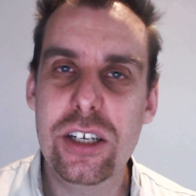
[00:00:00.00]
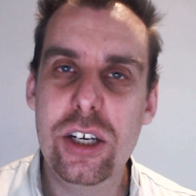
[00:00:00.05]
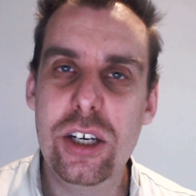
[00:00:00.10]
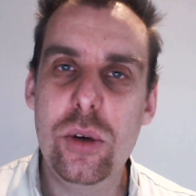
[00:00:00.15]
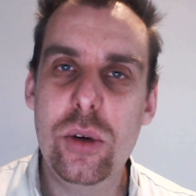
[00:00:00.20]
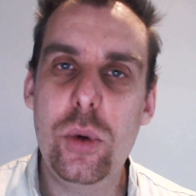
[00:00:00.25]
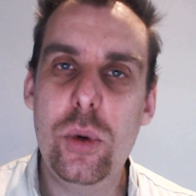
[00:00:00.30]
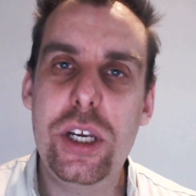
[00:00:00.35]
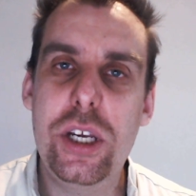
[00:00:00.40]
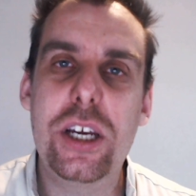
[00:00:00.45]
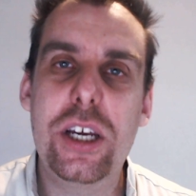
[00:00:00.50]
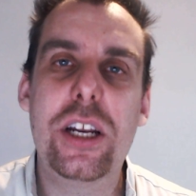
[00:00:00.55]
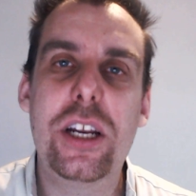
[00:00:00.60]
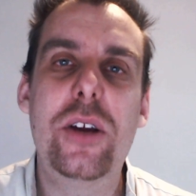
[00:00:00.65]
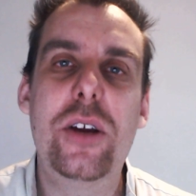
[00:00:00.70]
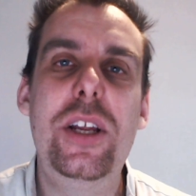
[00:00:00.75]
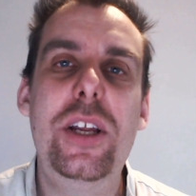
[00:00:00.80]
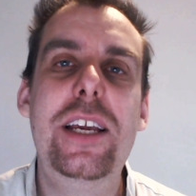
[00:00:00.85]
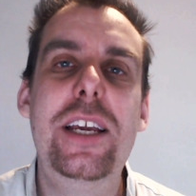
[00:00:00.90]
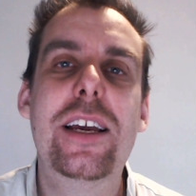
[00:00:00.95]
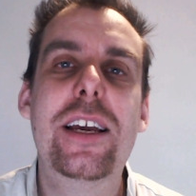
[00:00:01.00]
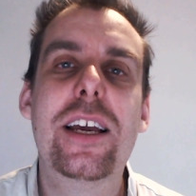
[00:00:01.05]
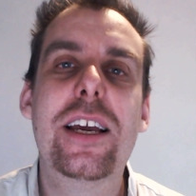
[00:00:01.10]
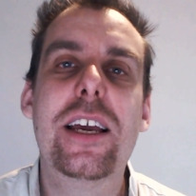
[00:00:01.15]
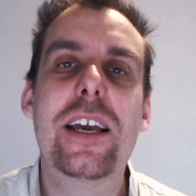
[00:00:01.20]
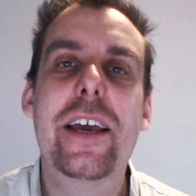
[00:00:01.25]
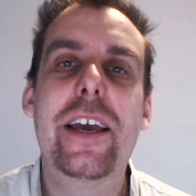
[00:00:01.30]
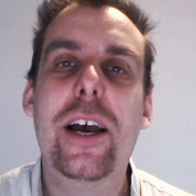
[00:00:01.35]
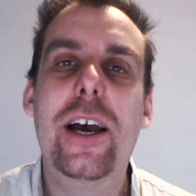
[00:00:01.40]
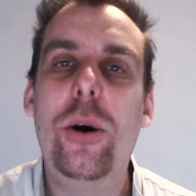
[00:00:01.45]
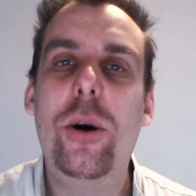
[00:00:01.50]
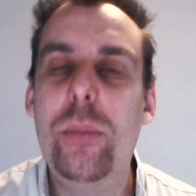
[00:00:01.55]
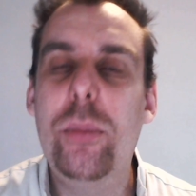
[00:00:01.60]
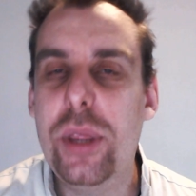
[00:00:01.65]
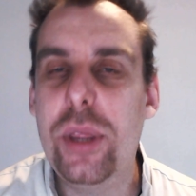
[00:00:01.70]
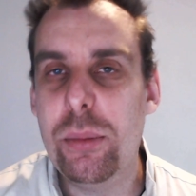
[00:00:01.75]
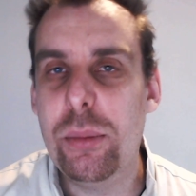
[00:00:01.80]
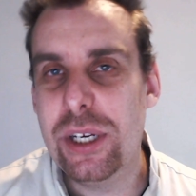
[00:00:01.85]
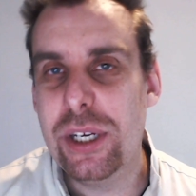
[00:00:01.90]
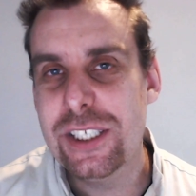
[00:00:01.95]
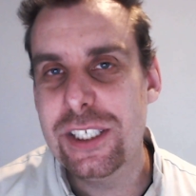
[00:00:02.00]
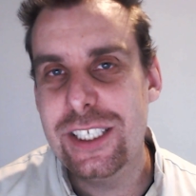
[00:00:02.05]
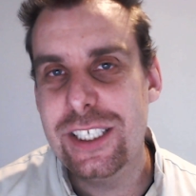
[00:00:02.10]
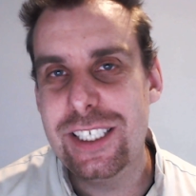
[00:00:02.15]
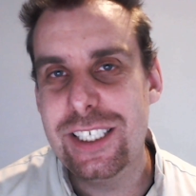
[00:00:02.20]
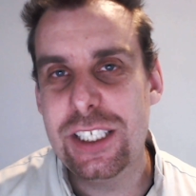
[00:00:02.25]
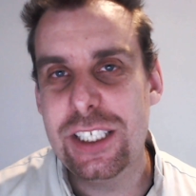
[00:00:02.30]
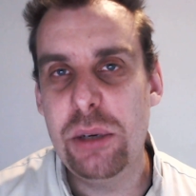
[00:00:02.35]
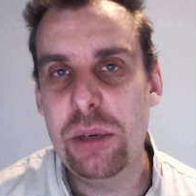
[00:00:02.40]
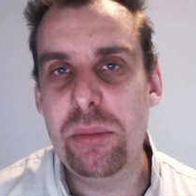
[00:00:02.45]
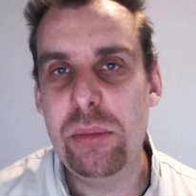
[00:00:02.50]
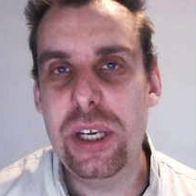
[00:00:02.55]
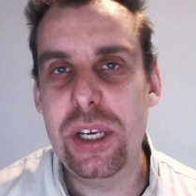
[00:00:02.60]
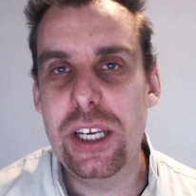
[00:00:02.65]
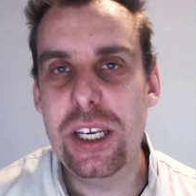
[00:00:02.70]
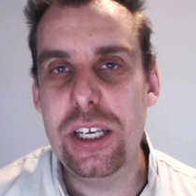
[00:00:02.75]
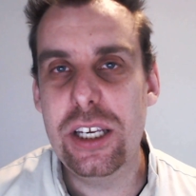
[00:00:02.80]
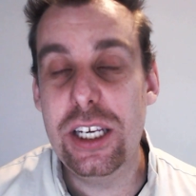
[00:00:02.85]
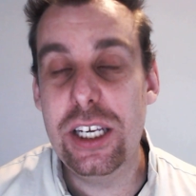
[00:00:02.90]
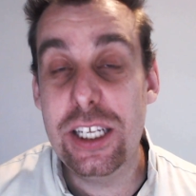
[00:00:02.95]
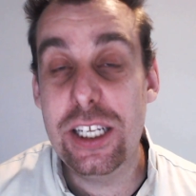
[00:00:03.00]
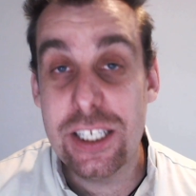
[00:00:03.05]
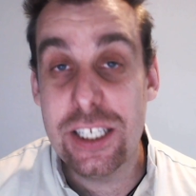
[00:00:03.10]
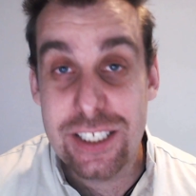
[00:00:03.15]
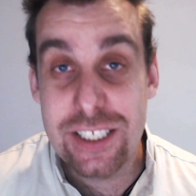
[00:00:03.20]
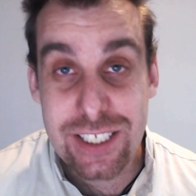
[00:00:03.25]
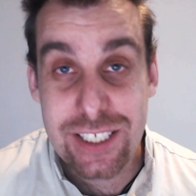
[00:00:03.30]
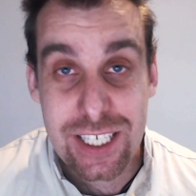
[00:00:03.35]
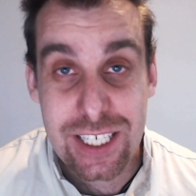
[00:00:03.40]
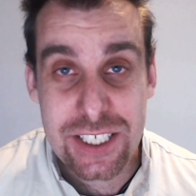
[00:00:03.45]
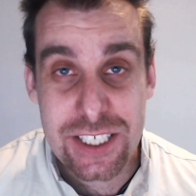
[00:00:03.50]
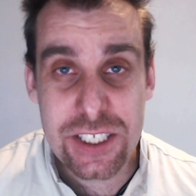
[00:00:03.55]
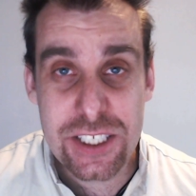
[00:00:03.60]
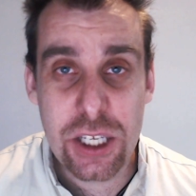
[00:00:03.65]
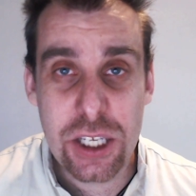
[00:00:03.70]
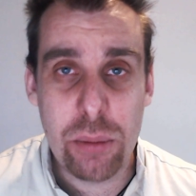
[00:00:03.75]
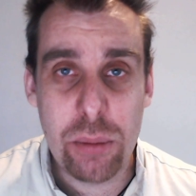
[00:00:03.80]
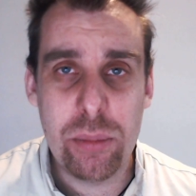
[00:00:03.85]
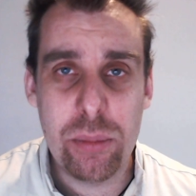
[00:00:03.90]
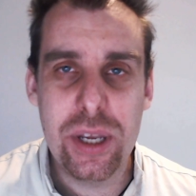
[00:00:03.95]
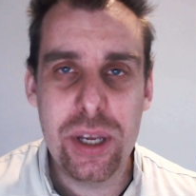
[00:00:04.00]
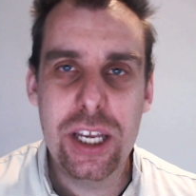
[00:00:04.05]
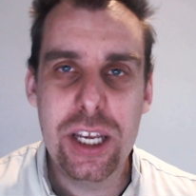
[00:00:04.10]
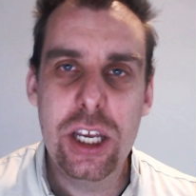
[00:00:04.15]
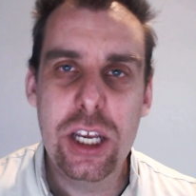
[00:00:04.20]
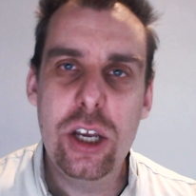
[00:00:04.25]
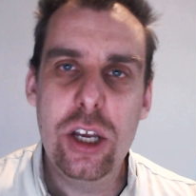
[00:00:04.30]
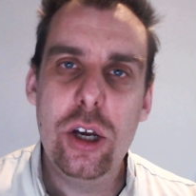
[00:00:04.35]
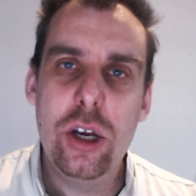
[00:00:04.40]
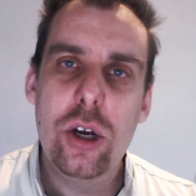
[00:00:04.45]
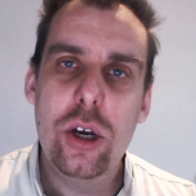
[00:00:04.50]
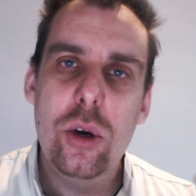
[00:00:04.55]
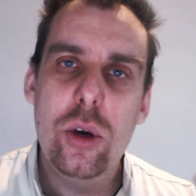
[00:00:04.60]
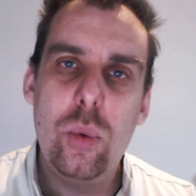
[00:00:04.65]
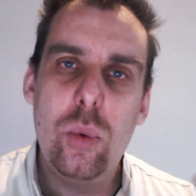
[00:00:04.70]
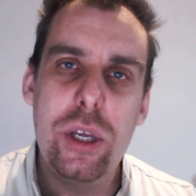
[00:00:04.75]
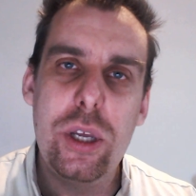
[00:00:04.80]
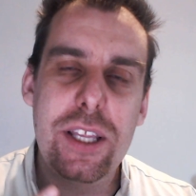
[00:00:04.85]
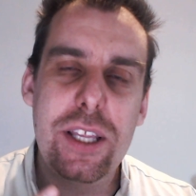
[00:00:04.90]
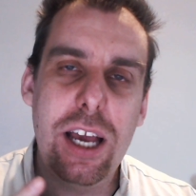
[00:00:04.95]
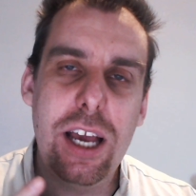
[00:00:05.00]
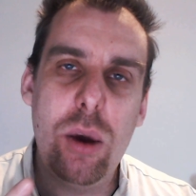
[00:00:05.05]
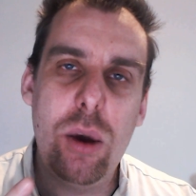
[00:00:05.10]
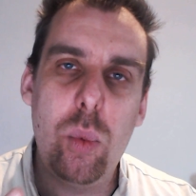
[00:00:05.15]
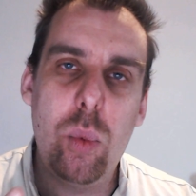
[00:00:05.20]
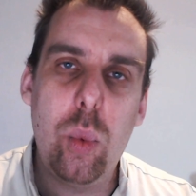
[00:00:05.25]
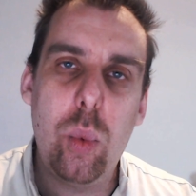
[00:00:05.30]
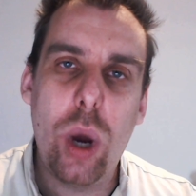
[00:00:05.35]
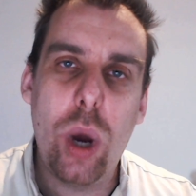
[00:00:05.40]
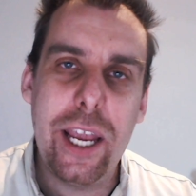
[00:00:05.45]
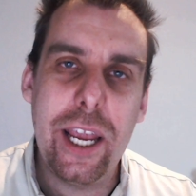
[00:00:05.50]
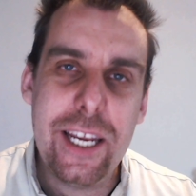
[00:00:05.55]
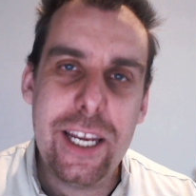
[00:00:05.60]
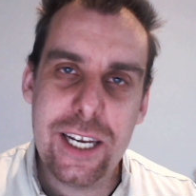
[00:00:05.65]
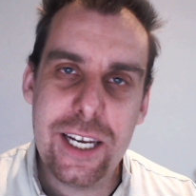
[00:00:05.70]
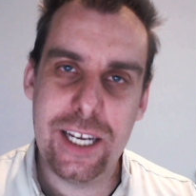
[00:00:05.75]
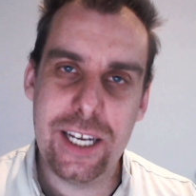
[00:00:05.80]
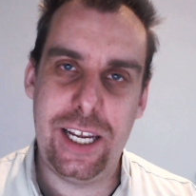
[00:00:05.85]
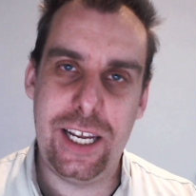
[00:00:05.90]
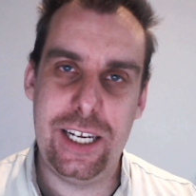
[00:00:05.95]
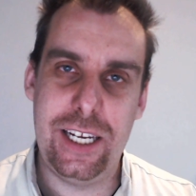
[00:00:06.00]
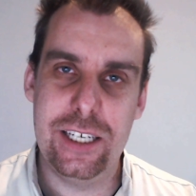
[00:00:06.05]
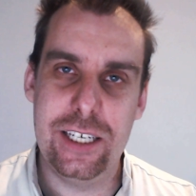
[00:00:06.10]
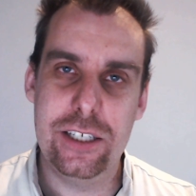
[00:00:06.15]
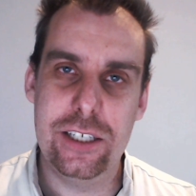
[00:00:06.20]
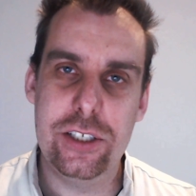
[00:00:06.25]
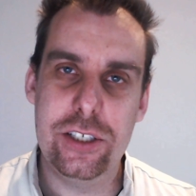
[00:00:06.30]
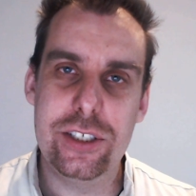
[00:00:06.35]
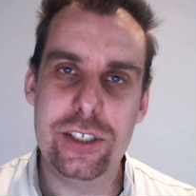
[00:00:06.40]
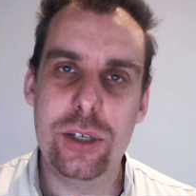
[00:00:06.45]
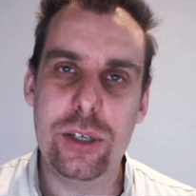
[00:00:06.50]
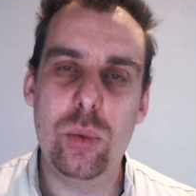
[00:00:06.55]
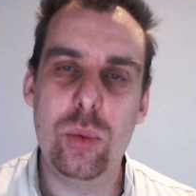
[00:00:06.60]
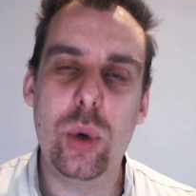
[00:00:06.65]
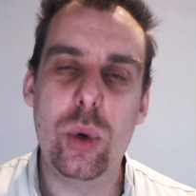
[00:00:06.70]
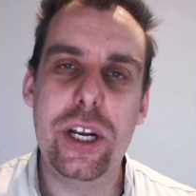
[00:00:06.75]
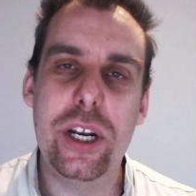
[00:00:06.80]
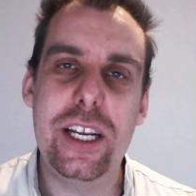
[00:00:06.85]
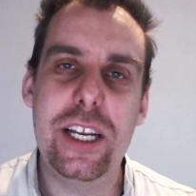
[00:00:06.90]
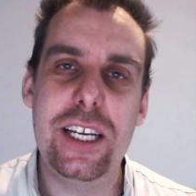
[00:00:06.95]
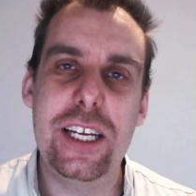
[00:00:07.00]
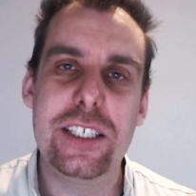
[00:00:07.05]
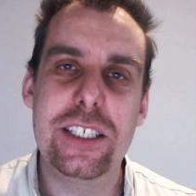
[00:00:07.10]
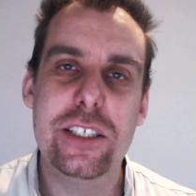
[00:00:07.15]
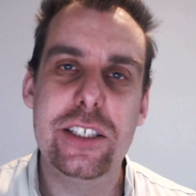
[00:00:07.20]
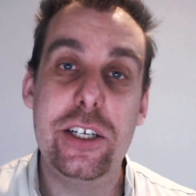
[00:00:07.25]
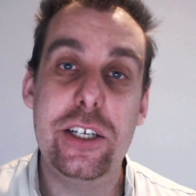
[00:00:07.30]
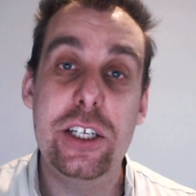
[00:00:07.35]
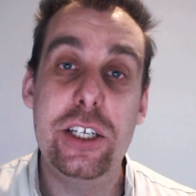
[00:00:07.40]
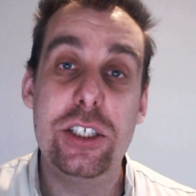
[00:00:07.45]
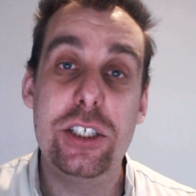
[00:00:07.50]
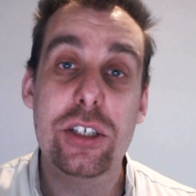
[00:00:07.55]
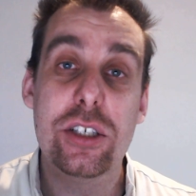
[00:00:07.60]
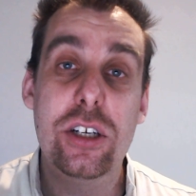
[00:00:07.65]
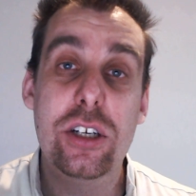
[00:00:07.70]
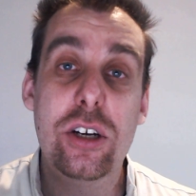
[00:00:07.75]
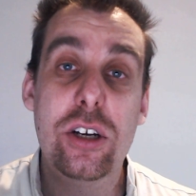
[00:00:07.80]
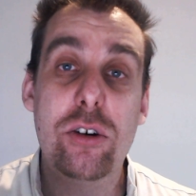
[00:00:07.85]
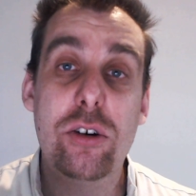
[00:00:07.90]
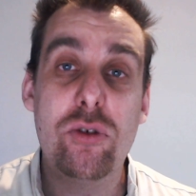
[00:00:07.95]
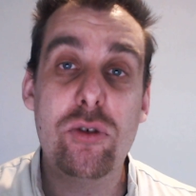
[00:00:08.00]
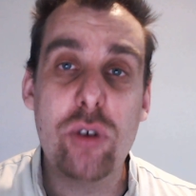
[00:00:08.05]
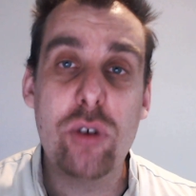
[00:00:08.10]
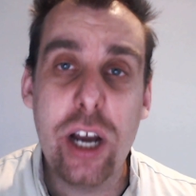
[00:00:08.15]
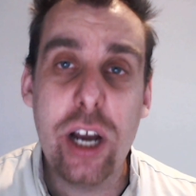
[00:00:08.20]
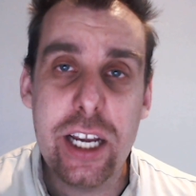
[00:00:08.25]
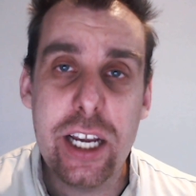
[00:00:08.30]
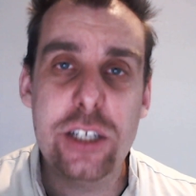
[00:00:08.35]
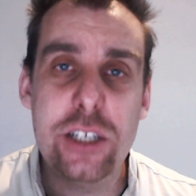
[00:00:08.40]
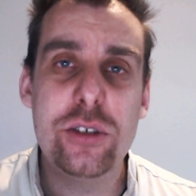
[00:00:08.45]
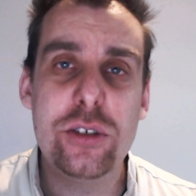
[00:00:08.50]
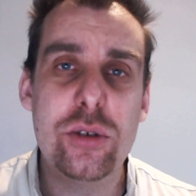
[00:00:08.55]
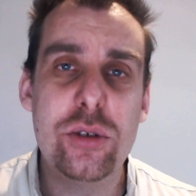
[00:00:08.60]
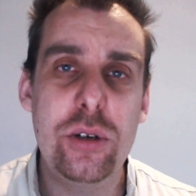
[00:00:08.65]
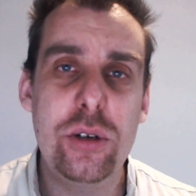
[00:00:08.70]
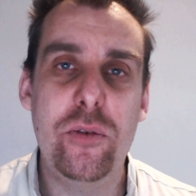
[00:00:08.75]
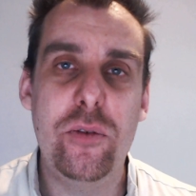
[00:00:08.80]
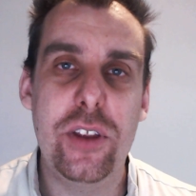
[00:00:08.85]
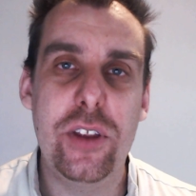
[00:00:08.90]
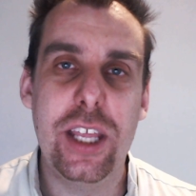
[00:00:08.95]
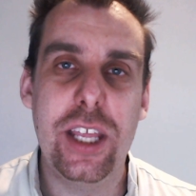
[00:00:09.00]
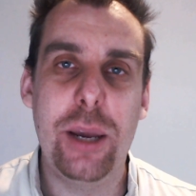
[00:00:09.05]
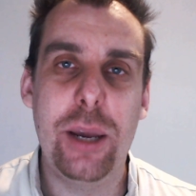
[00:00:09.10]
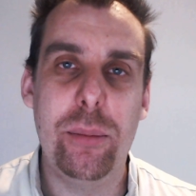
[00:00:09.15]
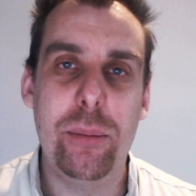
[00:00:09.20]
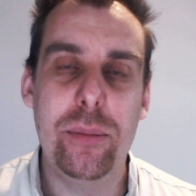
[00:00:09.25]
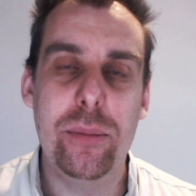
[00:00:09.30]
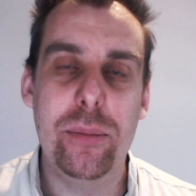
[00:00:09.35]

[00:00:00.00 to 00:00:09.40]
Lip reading: We can only help them and assist them with awakening to what it is that is right and true for them.